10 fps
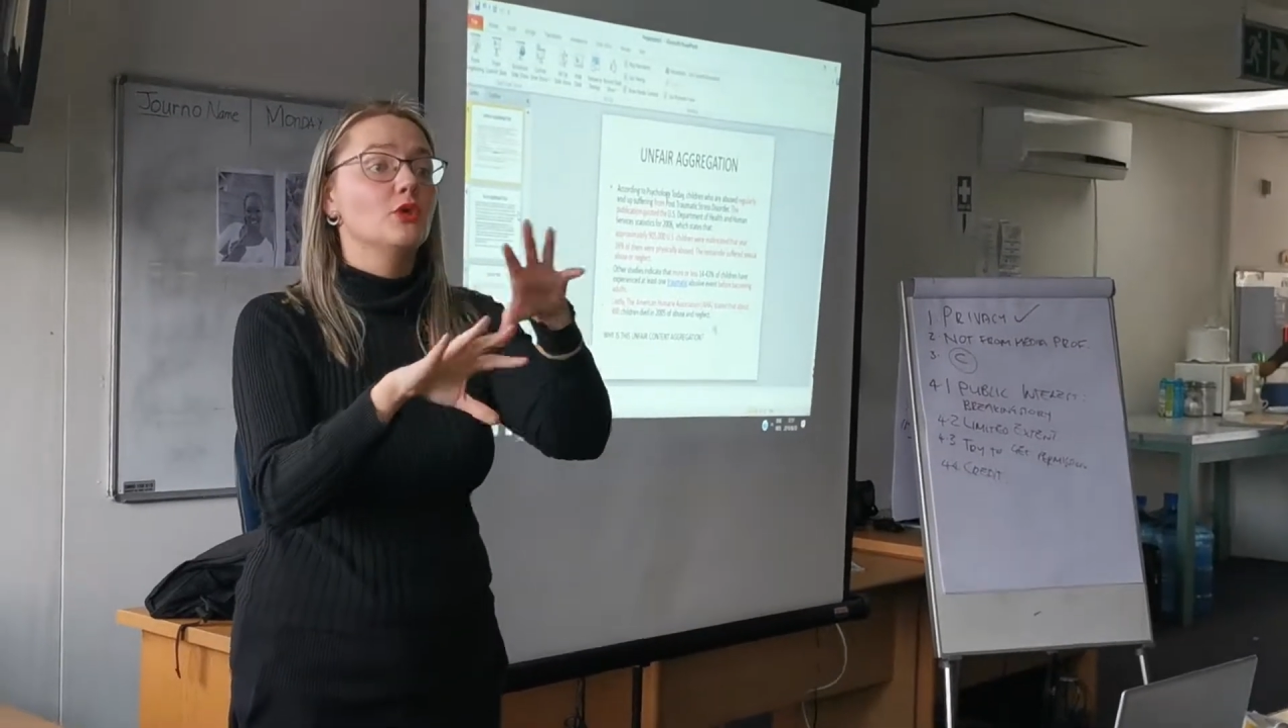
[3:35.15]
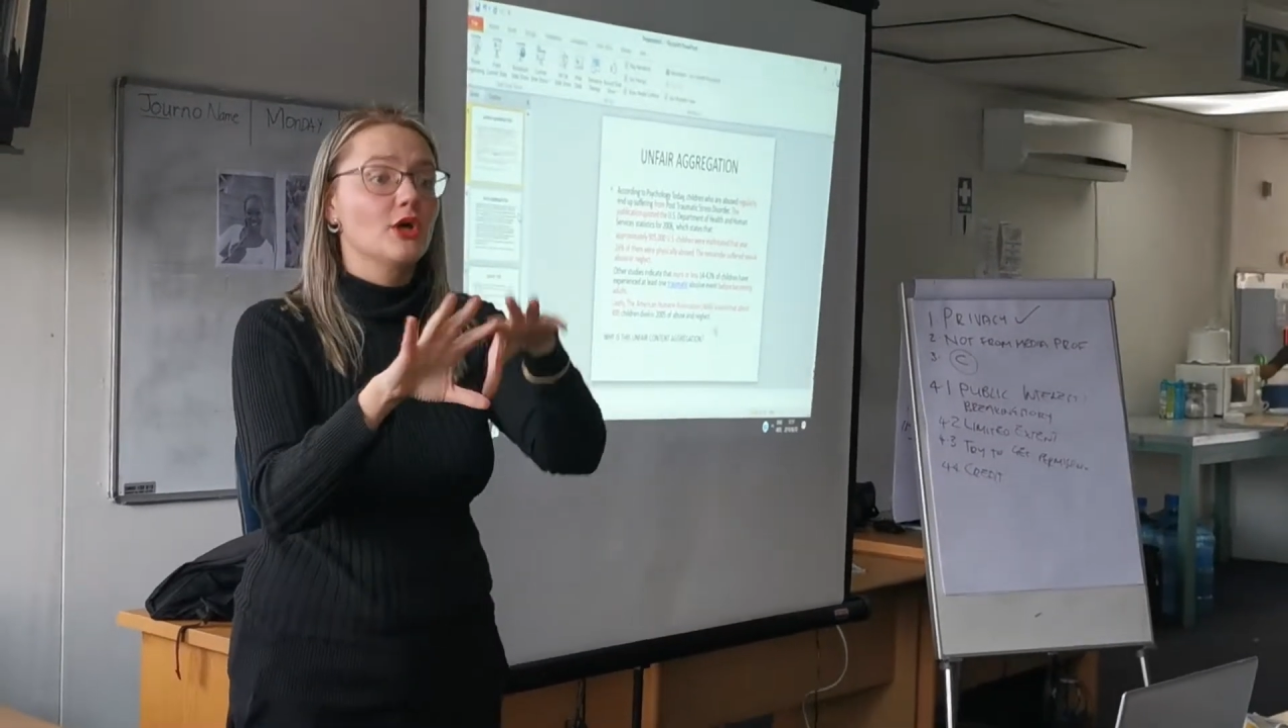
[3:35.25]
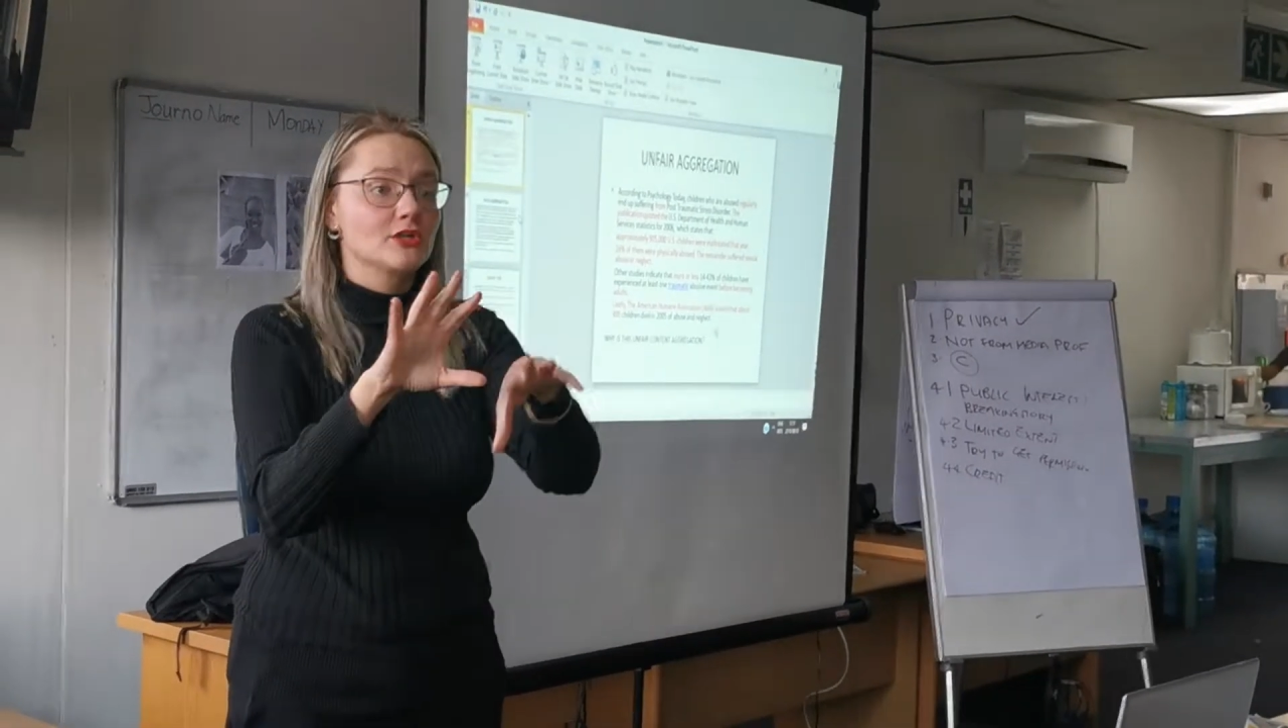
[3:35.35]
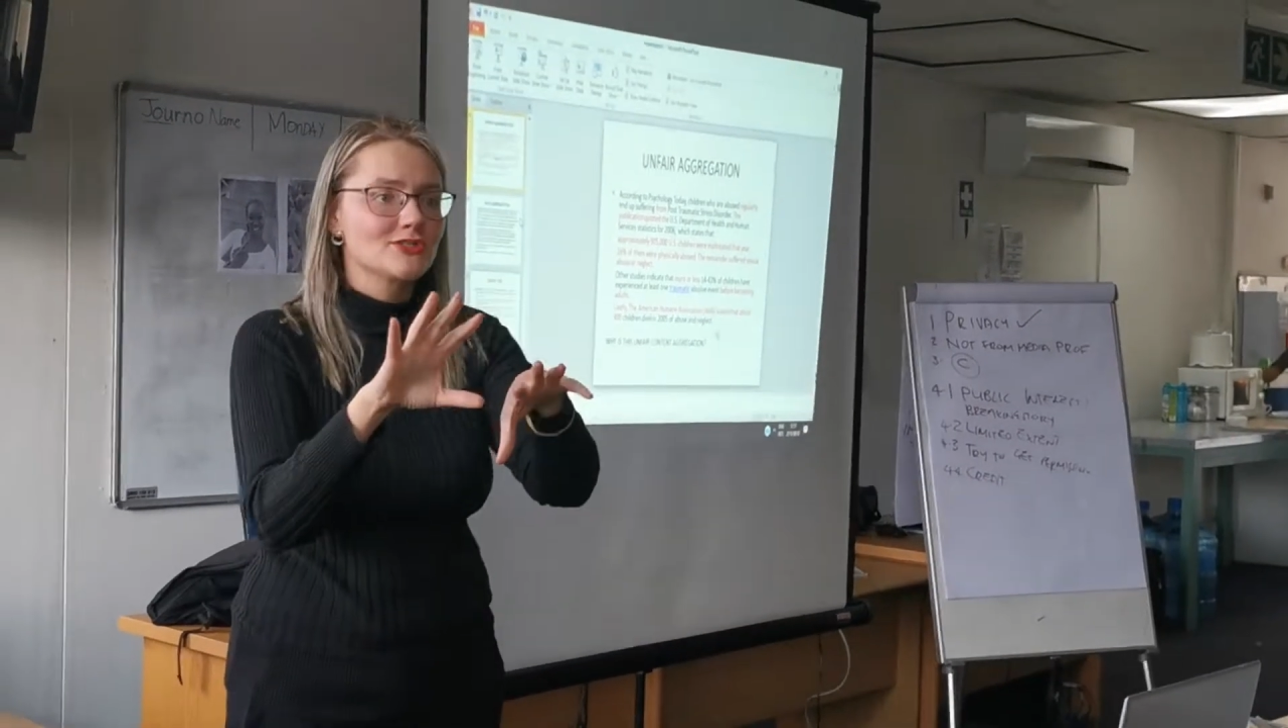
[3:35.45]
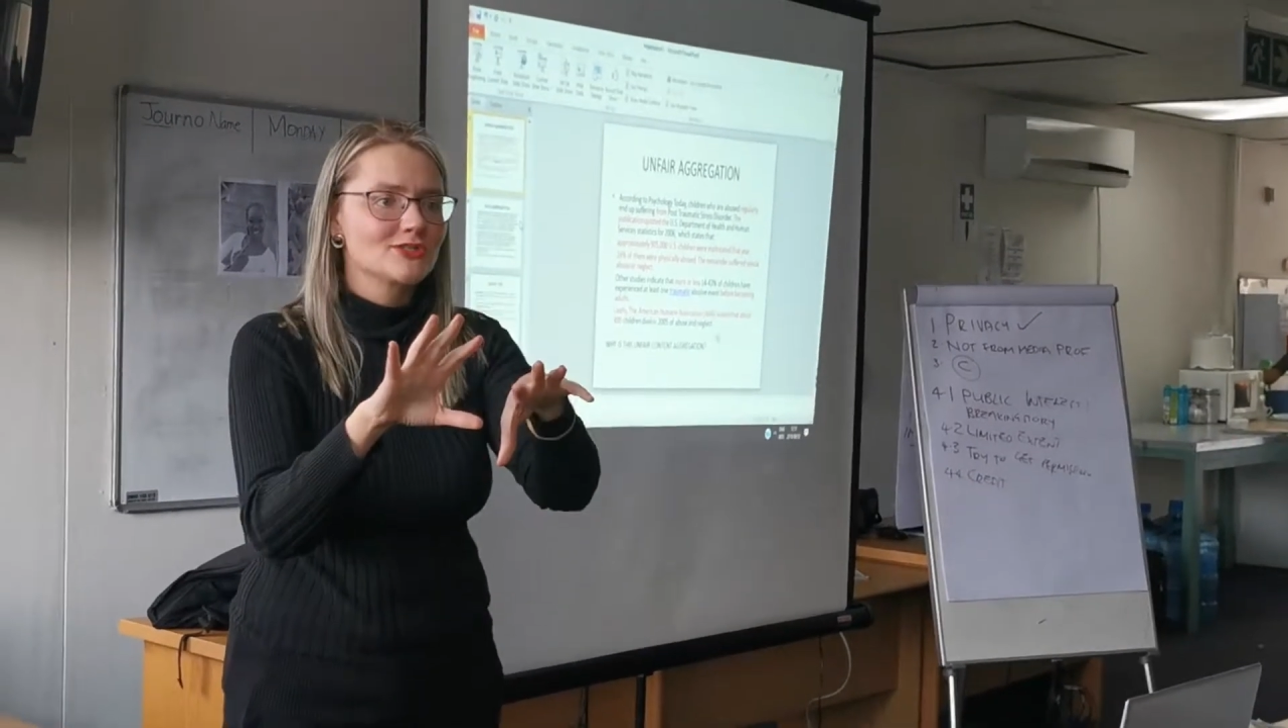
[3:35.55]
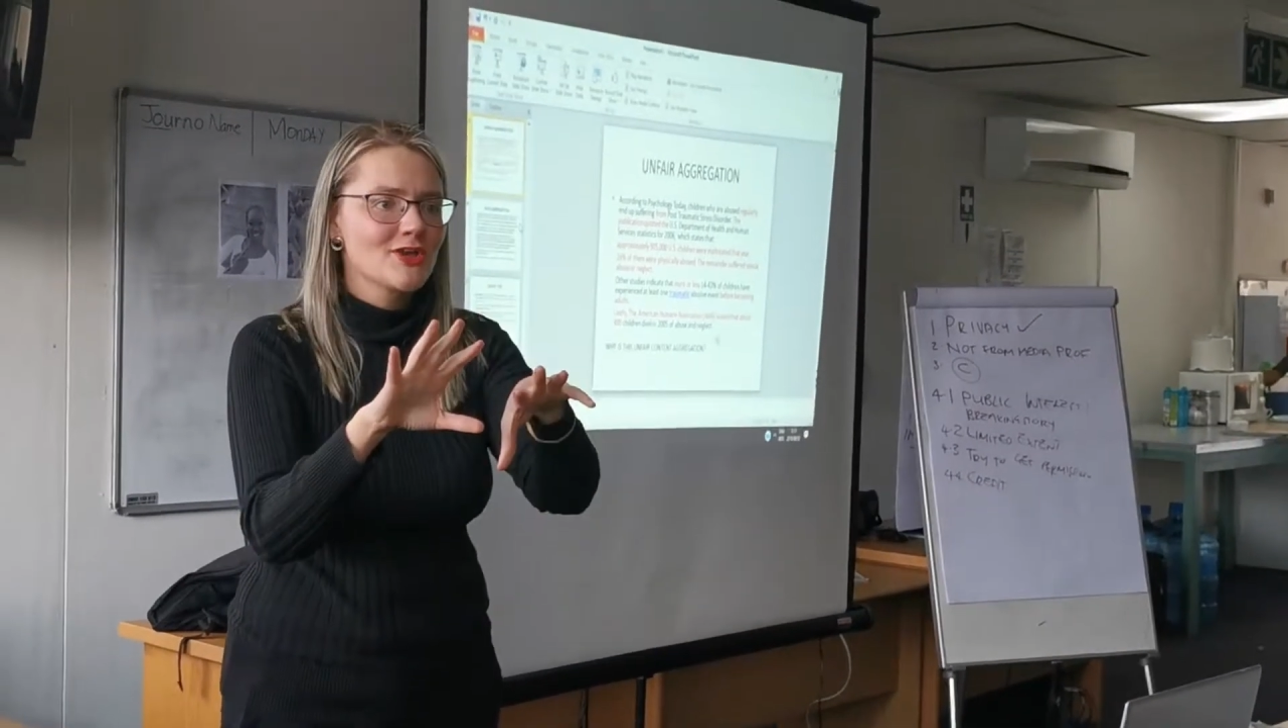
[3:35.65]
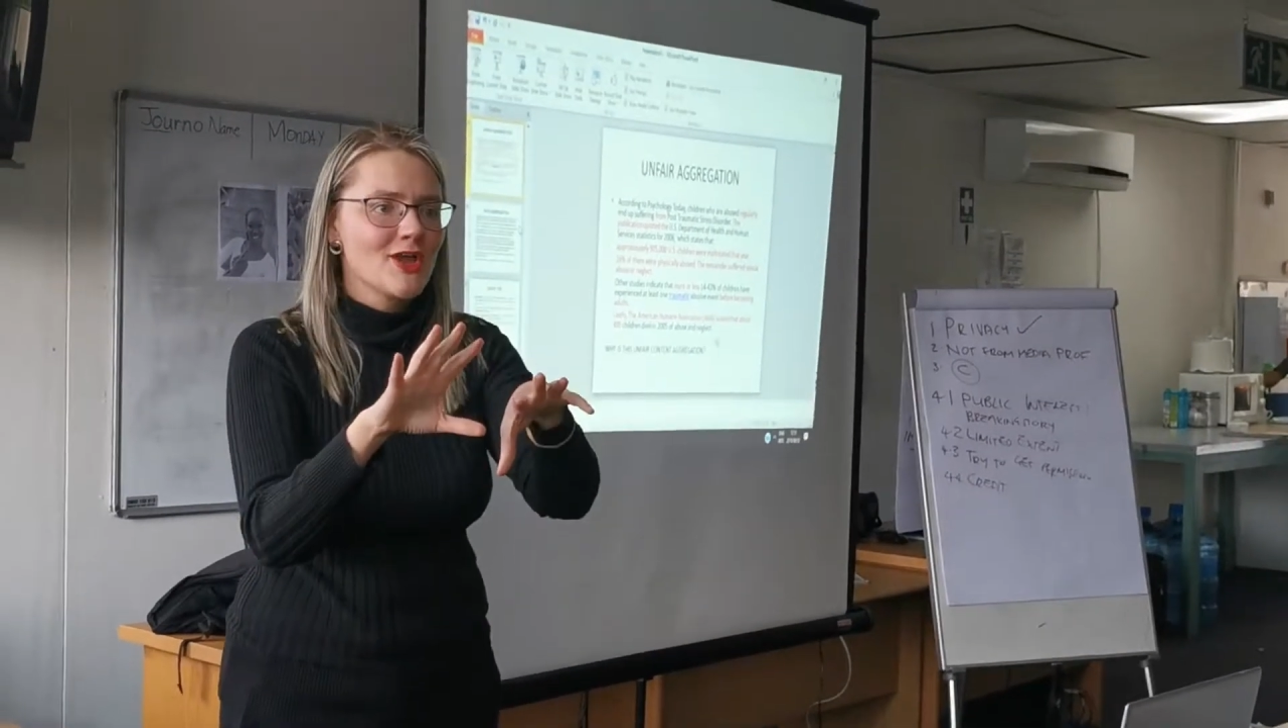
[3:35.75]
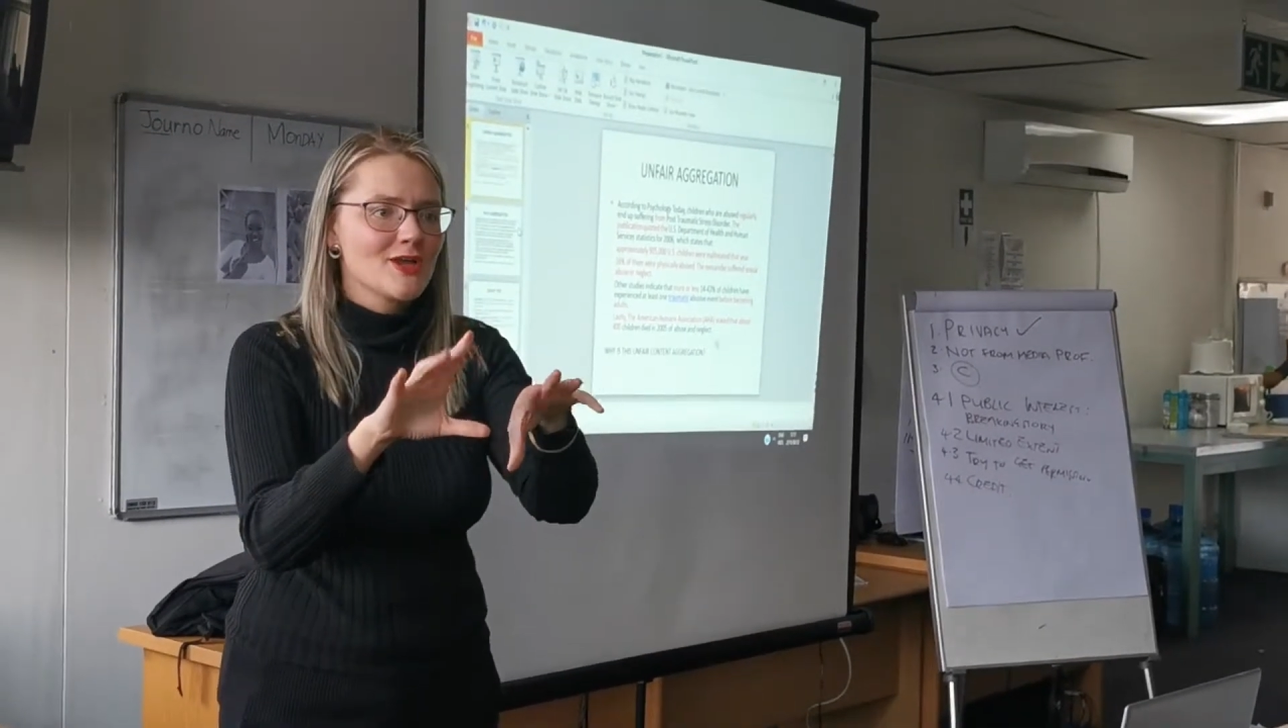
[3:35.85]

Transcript: words.